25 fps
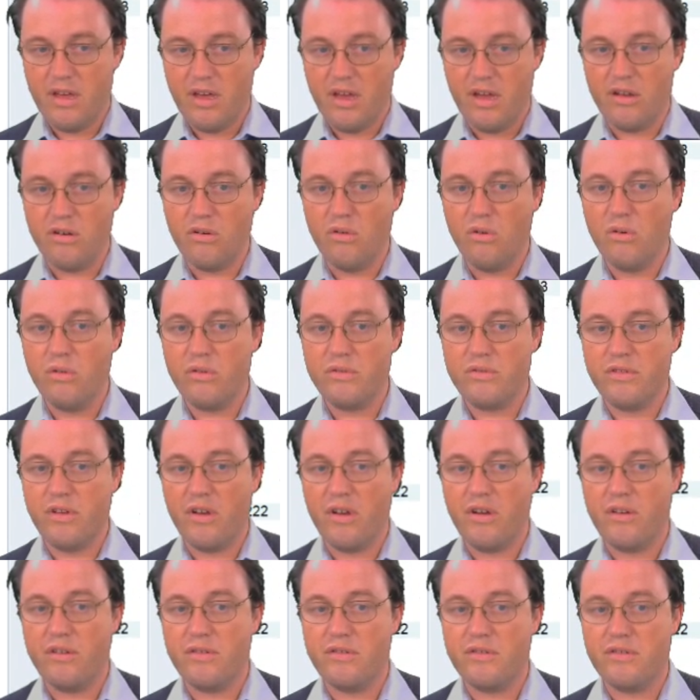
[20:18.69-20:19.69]
and
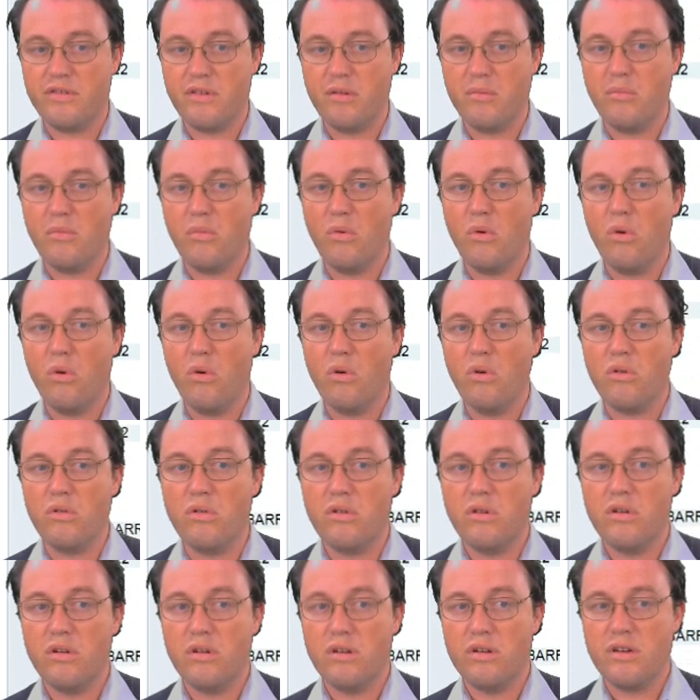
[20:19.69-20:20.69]
also some
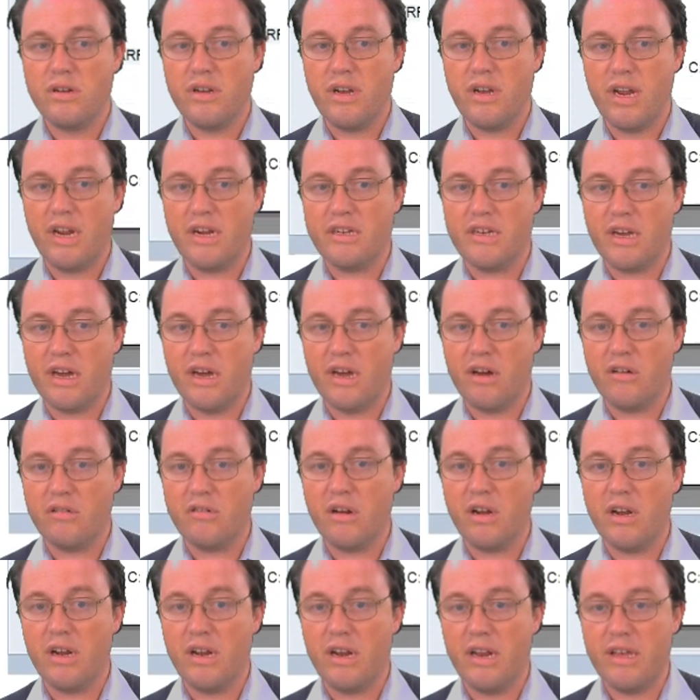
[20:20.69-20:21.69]
more
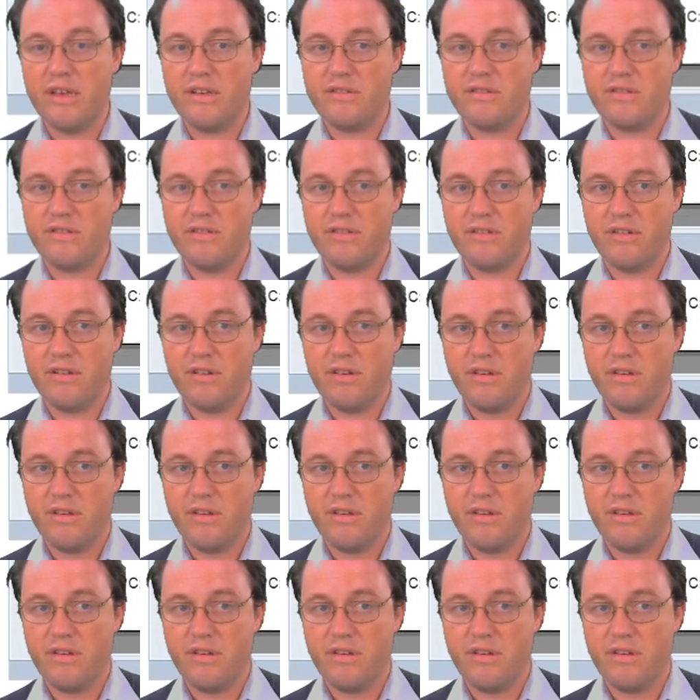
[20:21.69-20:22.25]
detailed list.